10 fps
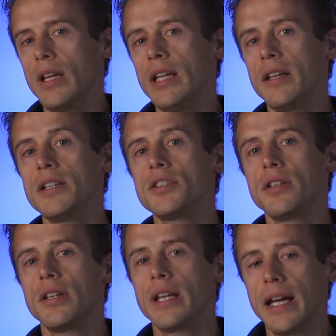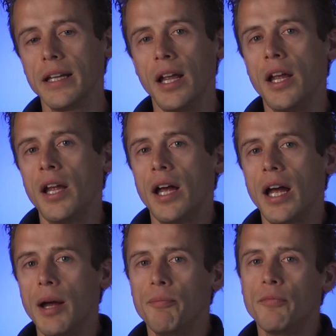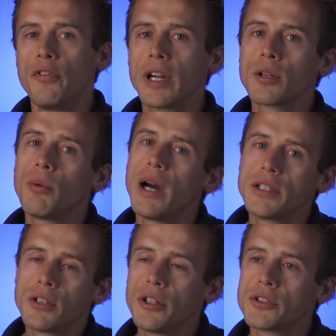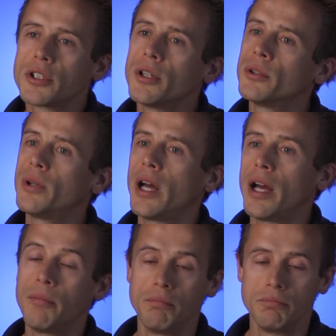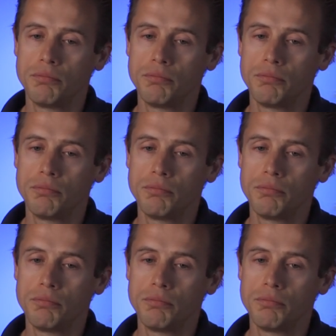In addition to that, VectorWise also